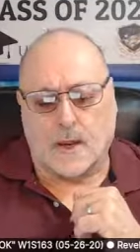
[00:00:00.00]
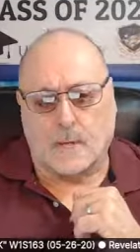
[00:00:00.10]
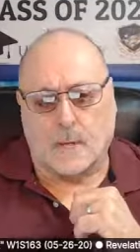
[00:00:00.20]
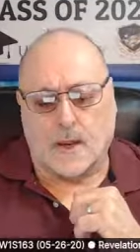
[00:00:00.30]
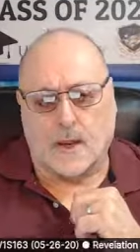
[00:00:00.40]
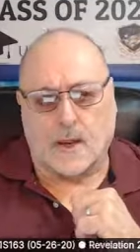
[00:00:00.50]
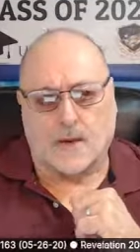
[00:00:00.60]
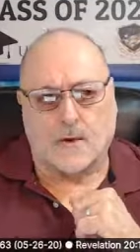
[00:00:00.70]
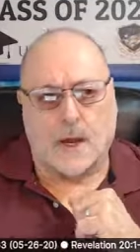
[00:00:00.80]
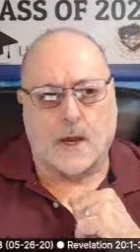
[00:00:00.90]
and we
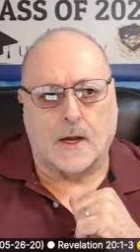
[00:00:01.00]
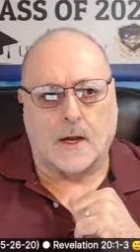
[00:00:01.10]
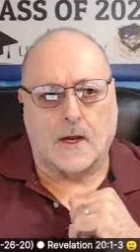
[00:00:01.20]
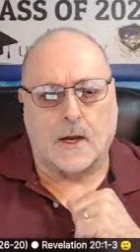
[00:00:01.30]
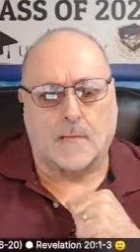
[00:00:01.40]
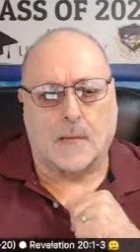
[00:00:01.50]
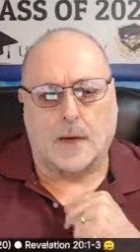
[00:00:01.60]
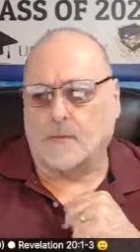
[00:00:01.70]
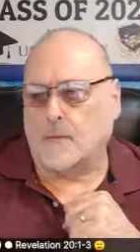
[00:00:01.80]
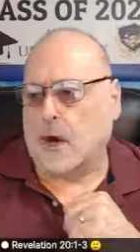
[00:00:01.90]
had uh, a couple
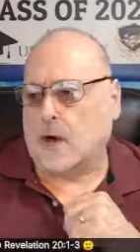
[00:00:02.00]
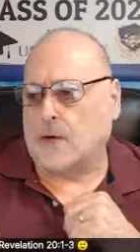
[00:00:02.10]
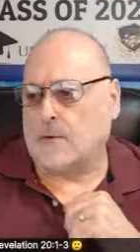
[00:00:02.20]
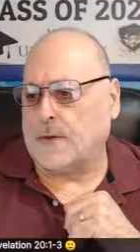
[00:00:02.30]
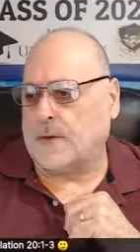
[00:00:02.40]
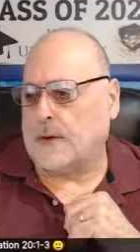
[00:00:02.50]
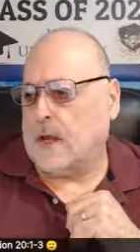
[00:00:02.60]
of doctorate